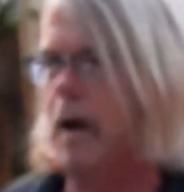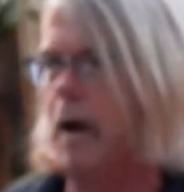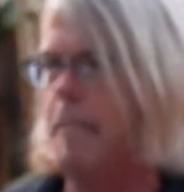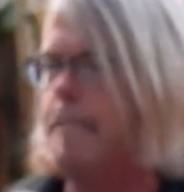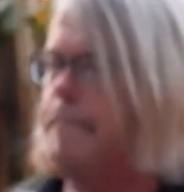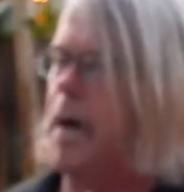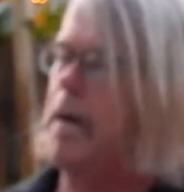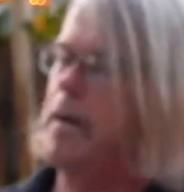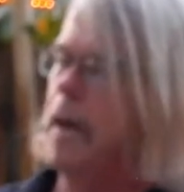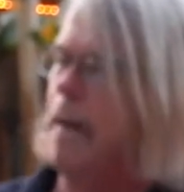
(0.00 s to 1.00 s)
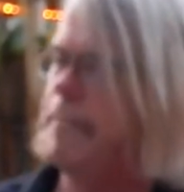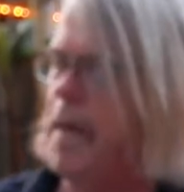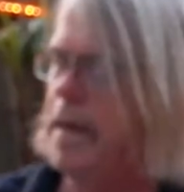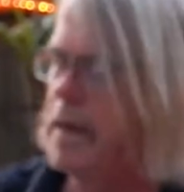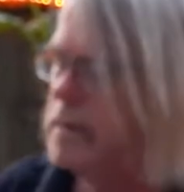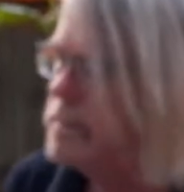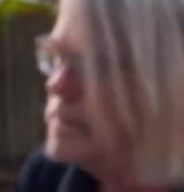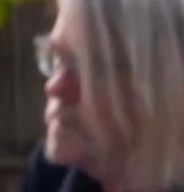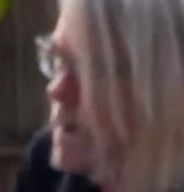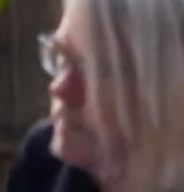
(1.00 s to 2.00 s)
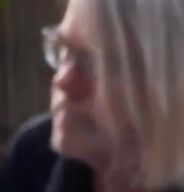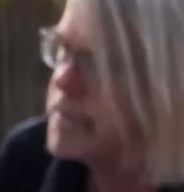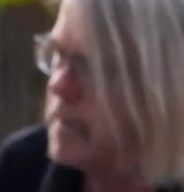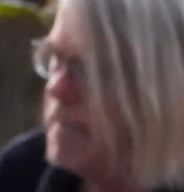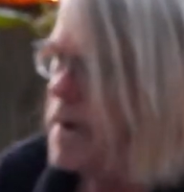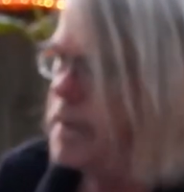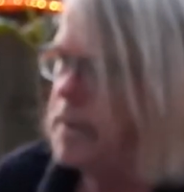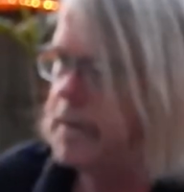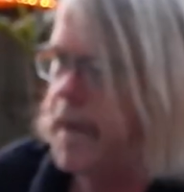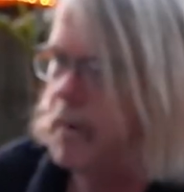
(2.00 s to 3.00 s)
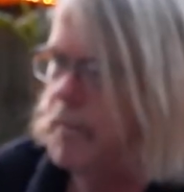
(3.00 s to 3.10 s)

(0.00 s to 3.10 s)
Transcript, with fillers: Um, but I'm thinking somebody could get